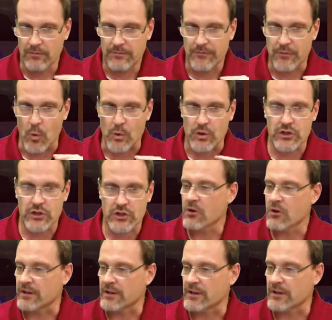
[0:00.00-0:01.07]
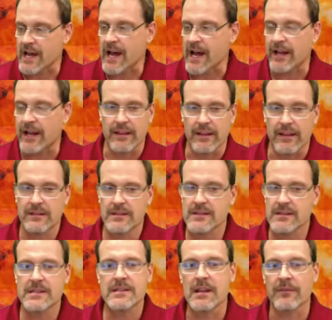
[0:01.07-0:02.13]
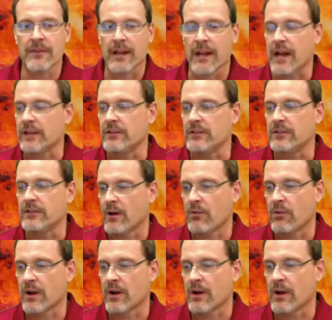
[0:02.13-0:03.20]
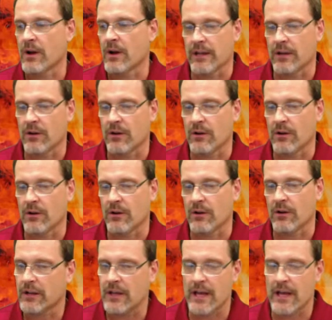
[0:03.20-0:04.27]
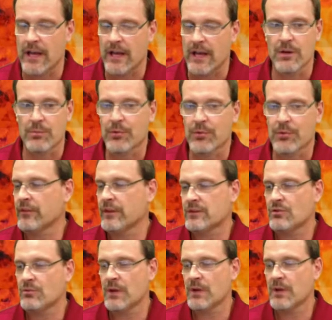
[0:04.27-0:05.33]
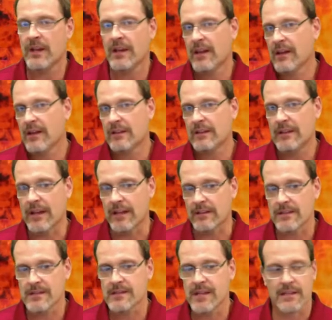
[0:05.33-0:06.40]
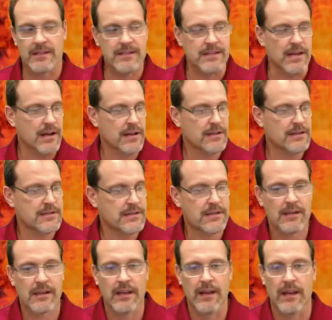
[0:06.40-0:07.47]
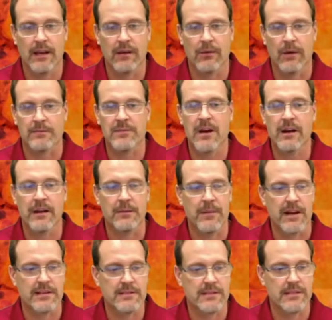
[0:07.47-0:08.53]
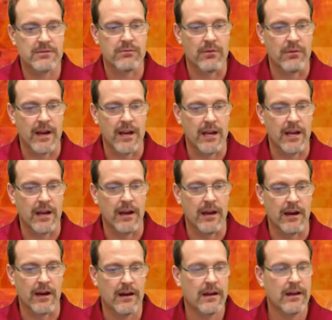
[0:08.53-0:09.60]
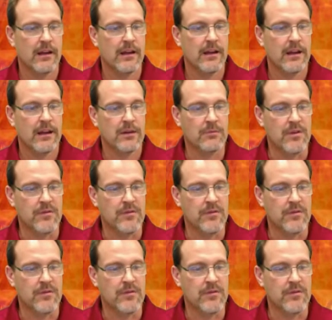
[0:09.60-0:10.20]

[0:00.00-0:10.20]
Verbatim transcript: for sure decide hey this is something i do not want to buy you know but you want yeah, i need you to prove it to me that this thing sucks okay and what i'm talking about is this one right here we